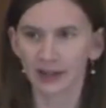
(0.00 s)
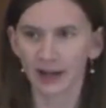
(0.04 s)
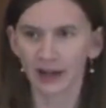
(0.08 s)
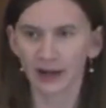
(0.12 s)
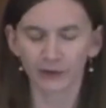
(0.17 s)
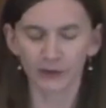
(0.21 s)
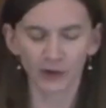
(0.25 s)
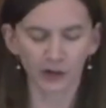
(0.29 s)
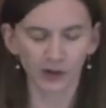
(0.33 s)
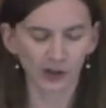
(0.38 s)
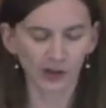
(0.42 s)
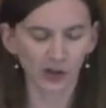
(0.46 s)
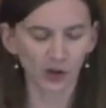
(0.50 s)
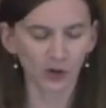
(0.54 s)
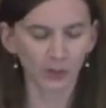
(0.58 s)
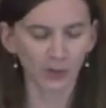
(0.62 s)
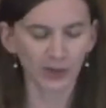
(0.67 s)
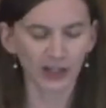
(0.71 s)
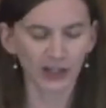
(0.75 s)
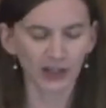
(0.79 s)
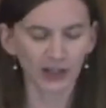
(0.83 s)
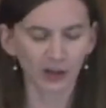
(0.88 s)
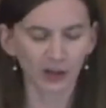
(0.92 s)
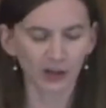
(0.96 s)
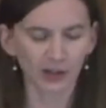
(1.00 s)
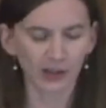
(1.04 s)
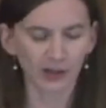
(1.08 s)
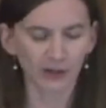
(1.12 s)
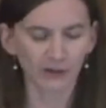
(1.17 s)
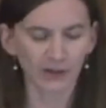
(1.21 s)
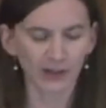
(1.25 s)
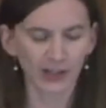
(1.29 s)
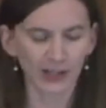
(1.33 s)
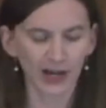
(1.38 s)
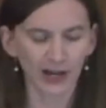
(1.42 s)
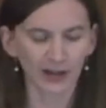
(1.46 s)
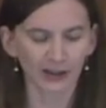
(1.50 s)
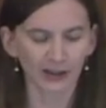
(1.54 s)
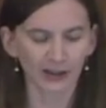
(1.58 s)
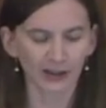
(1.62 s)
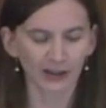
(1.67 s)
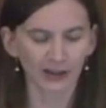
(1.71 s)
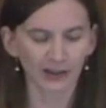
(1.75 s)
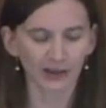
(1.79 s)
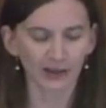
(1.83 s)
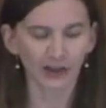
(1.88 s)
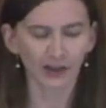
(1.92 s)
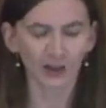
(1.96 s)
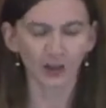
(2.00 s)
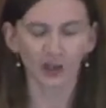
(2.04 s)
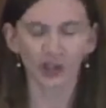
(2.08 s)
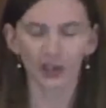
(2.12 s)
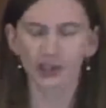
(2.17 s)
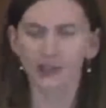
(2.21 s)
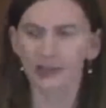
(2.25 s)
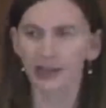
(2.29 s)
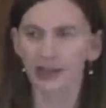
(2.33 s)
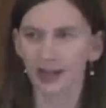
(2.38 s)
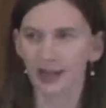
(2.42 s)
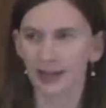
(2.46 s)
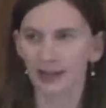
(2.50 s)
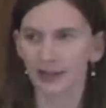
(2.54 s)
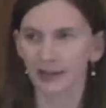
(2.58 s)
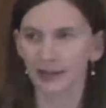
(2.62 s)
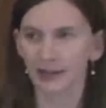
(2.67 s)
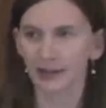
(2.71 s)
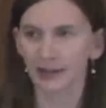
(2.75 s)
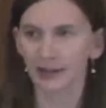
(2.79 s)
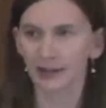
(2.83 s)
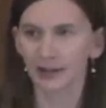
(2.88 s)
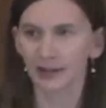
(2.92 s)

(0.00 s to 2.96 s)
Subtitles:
after so many years of silence, she said,